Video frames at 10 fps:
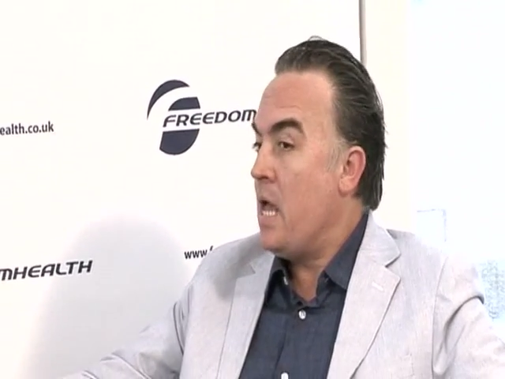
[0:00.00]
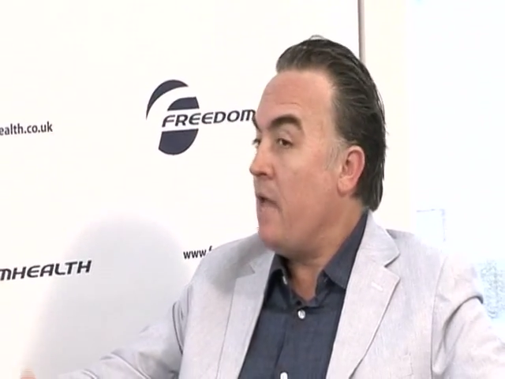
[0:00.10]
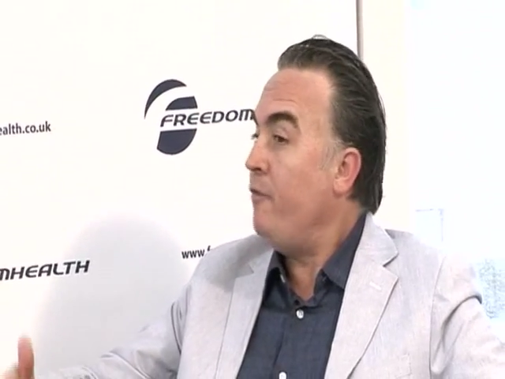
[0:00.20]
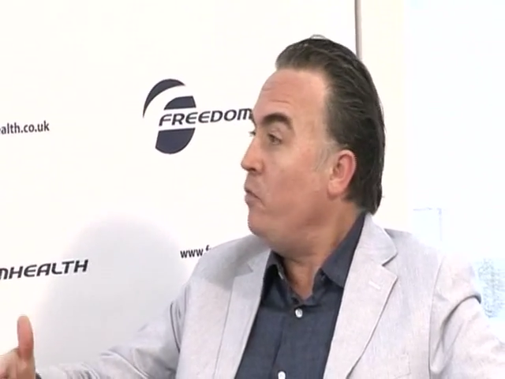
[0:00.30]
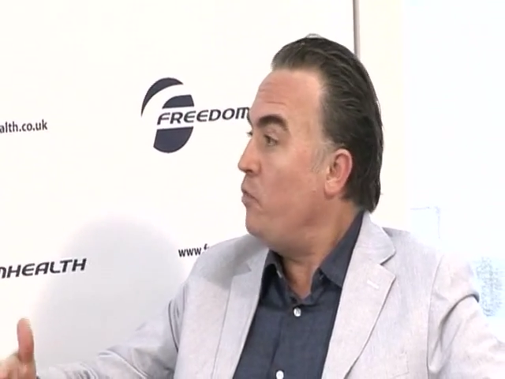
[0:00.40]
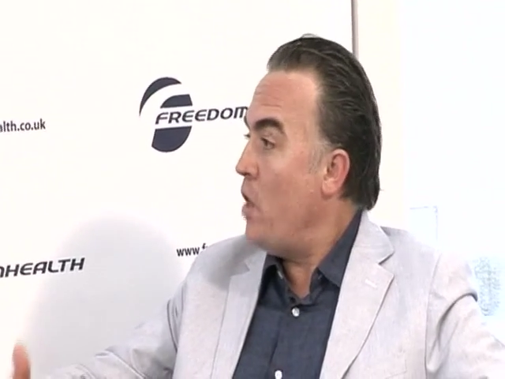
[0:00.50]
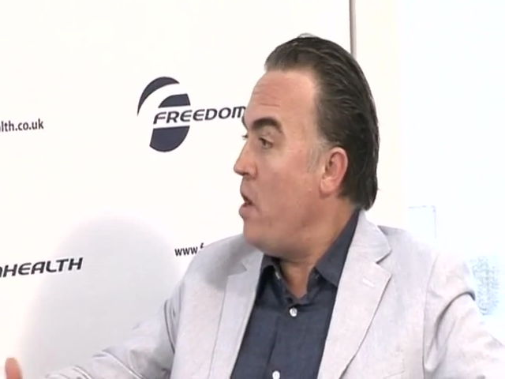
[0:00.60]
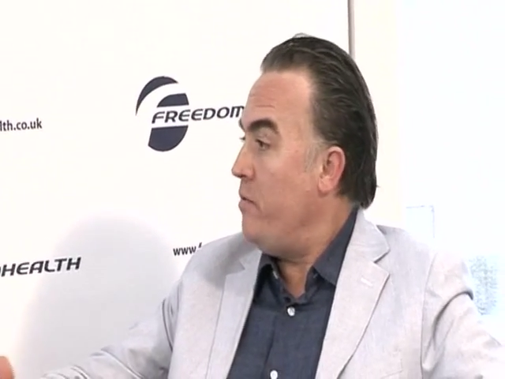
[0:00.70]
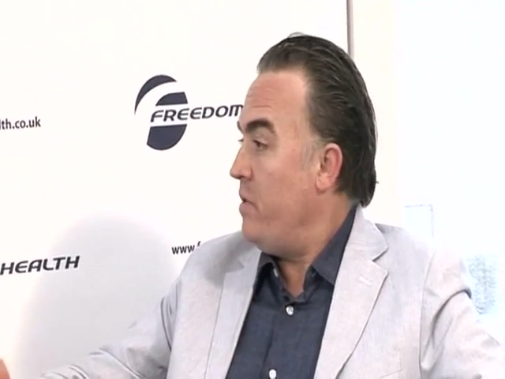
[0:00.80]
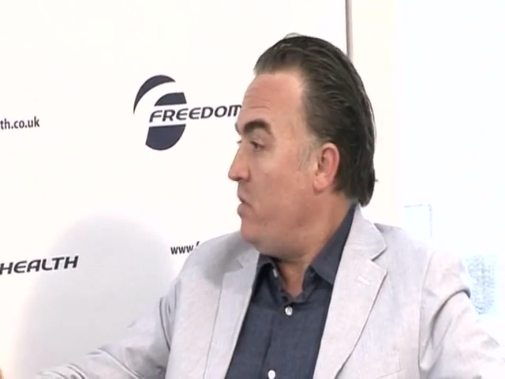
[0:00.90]
If you
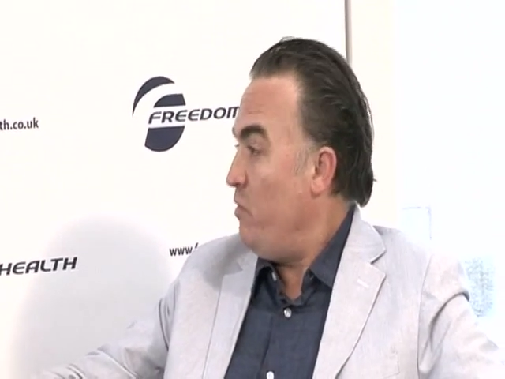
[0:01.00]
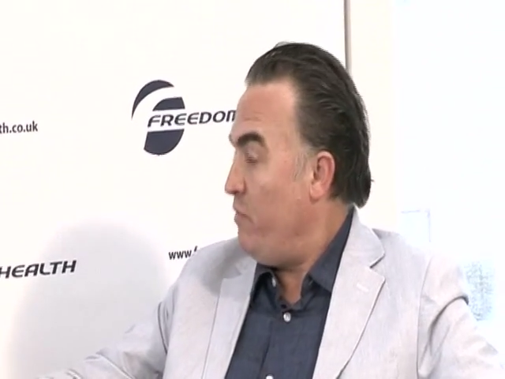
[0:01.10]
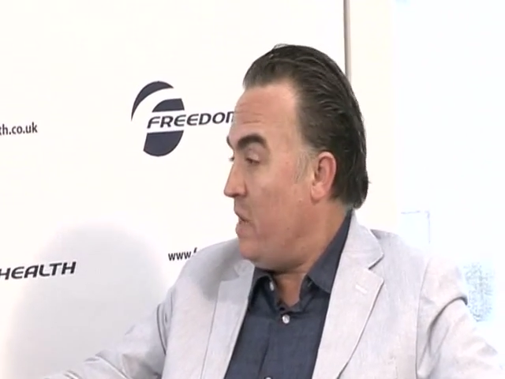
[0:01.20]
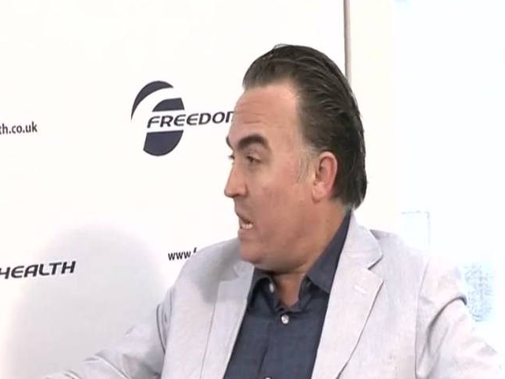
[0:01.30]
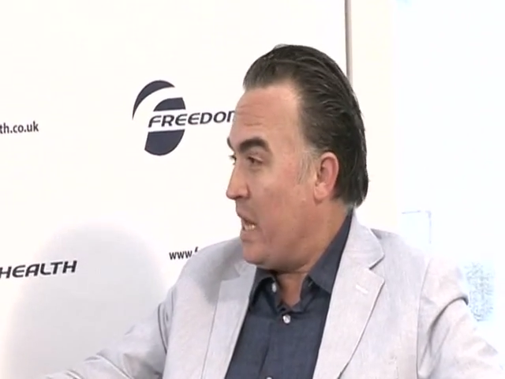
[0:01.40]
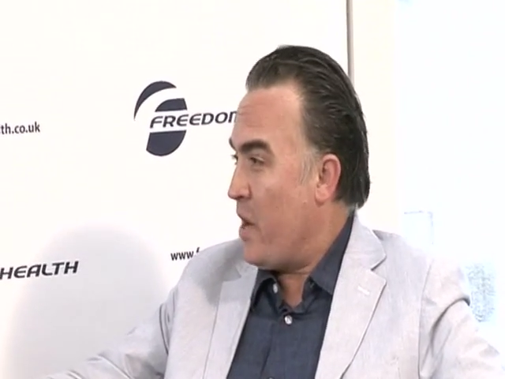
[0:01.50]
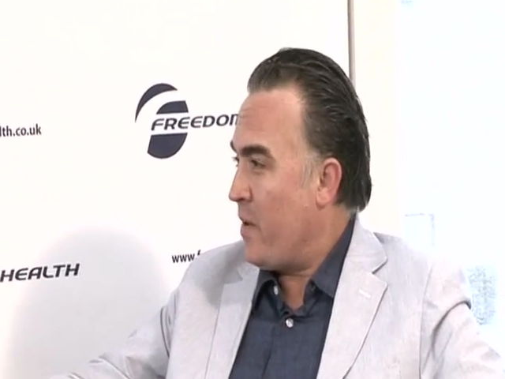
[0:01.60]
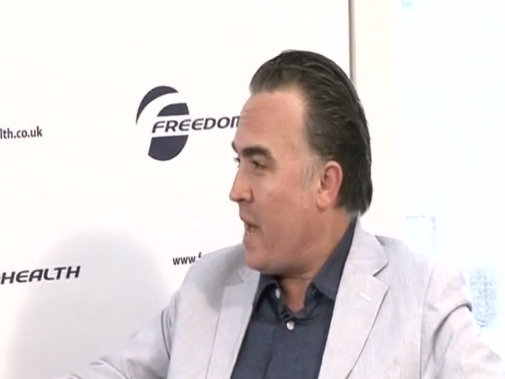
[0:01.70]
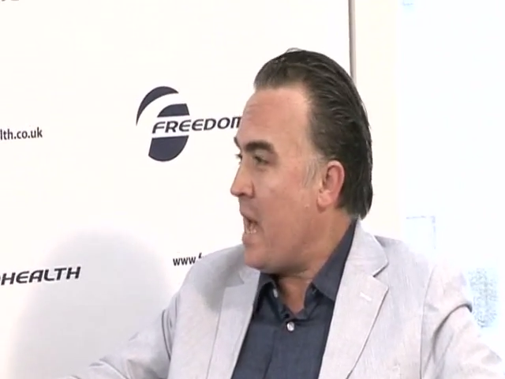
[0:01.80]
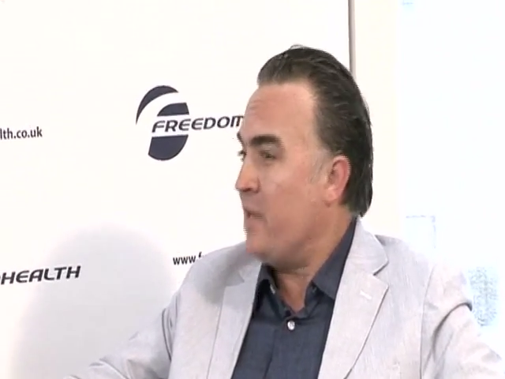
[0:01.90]
don't and you're feeling
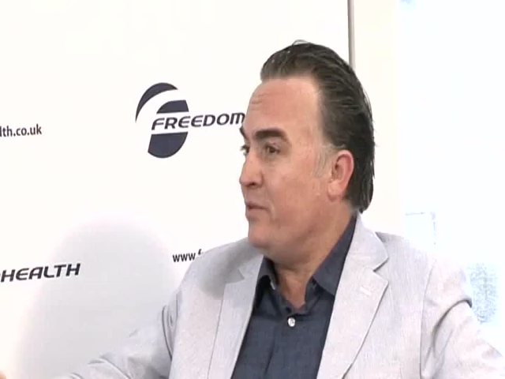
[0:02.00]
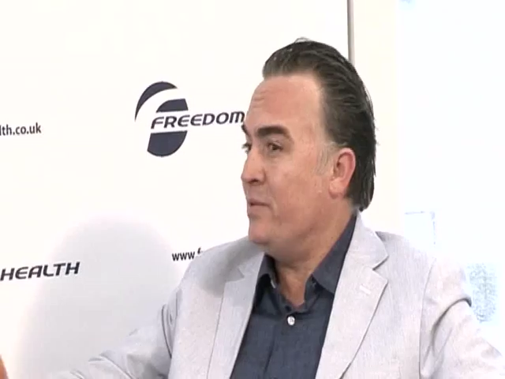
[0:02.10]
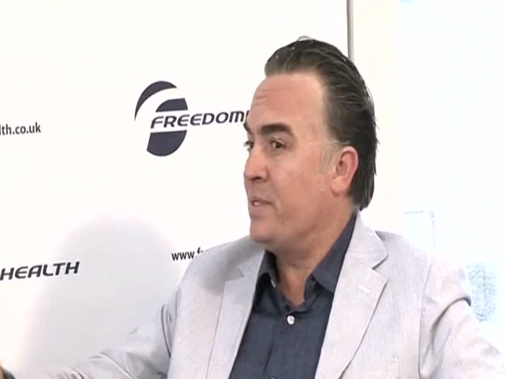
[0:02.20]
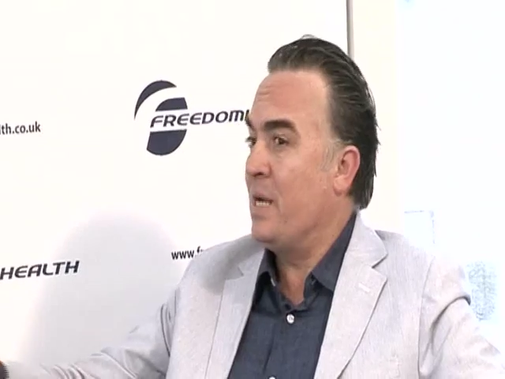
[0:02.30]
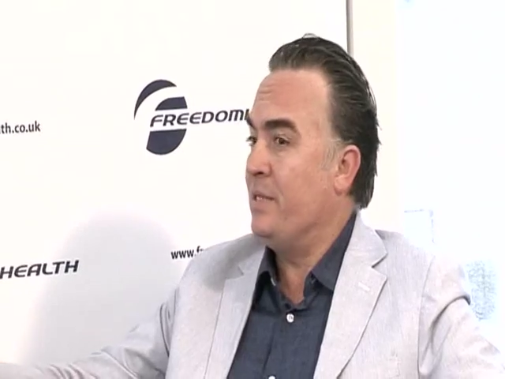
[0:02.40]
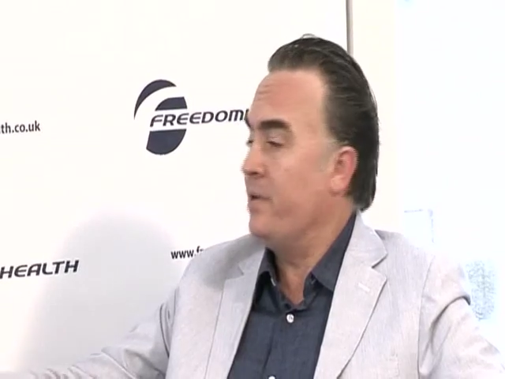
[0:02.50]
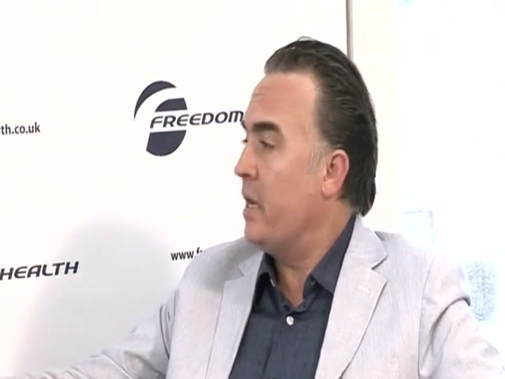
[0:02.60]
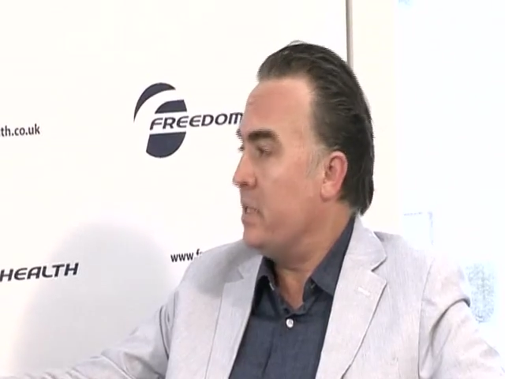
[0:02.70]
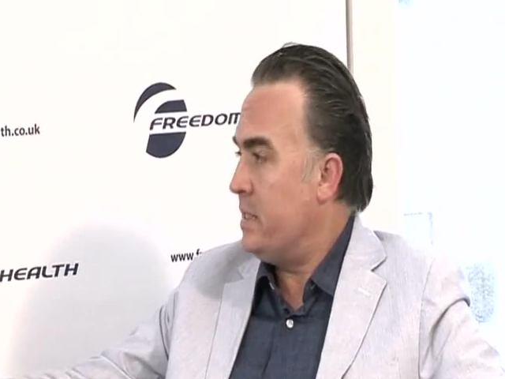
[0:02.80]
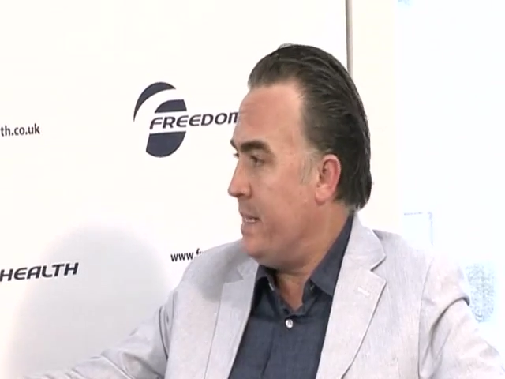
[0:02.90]
okay and you decide you're
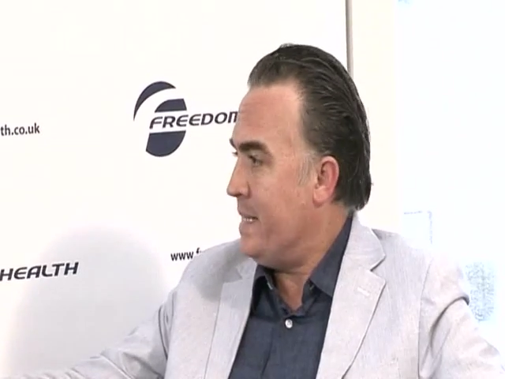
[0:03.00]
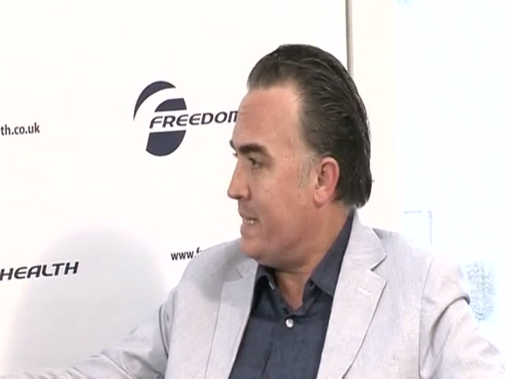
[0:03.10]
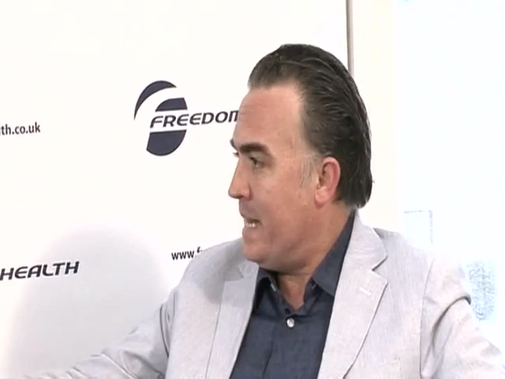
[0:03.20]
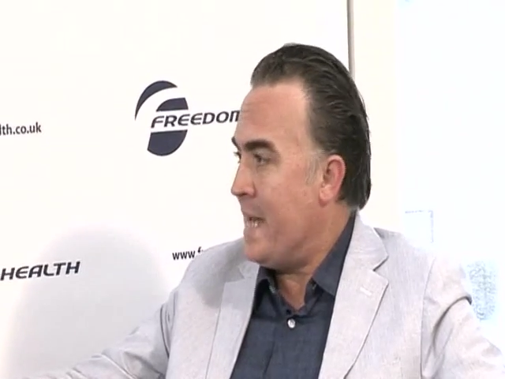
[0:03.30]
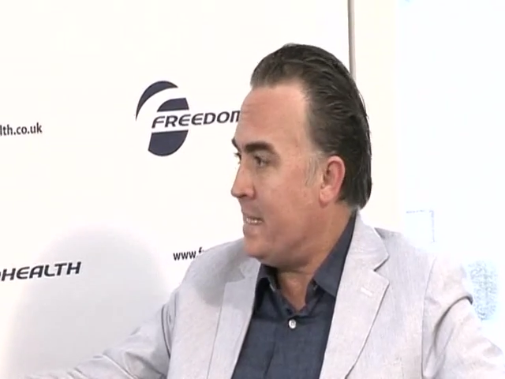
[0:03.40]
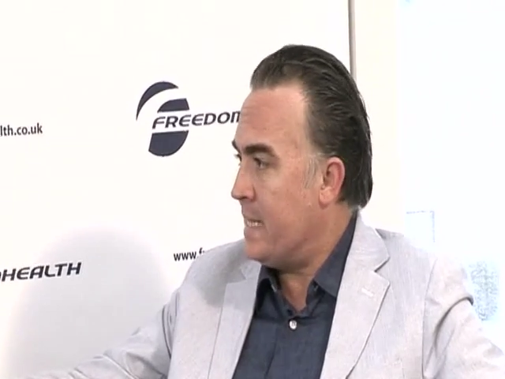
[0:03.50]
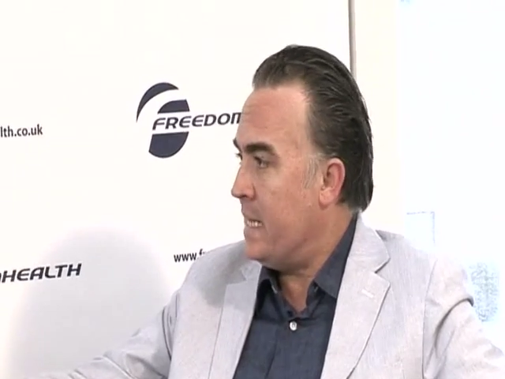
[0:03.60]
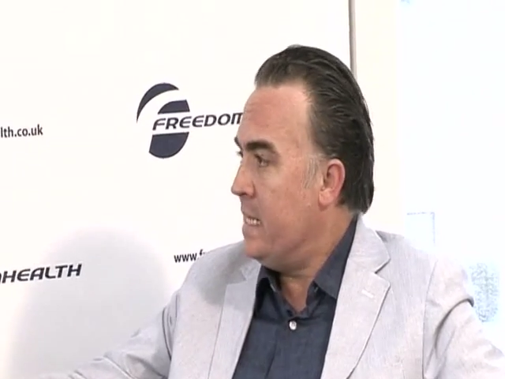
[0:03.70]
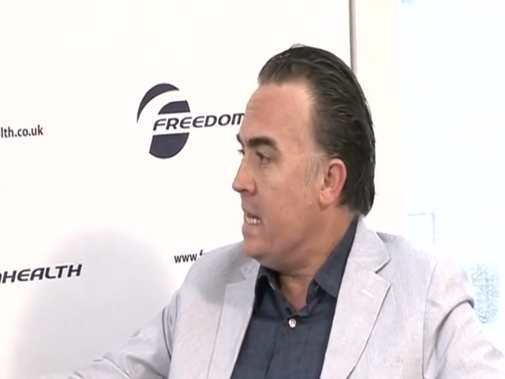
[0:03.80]
going to test later,